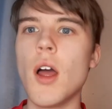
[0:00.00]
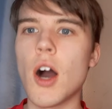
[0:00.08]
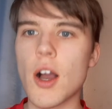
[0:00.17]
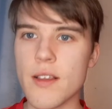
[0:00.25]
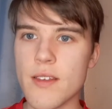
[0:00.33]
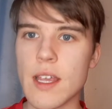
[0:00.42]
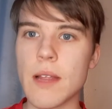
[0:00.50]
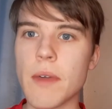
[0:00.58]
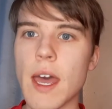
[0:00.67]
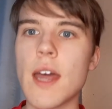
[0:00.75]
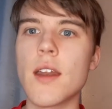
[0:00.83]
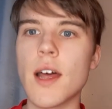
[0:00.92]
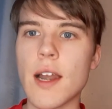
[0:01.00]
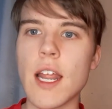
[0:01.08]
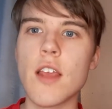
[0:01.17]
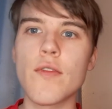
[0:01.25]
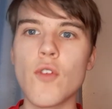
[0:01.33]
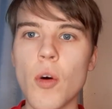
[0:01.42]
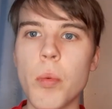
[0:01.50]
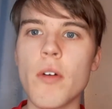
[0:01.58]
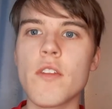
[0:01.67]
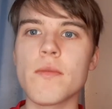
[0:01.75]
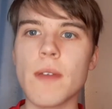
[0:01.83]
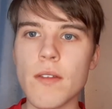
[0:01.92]
I can see them getting at least four
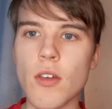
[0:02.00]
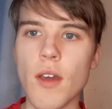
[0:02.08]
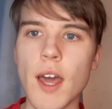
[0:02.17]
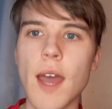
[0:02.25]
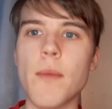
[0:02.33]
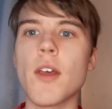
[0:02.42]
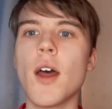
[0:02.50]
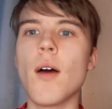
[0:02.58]
points from their two games.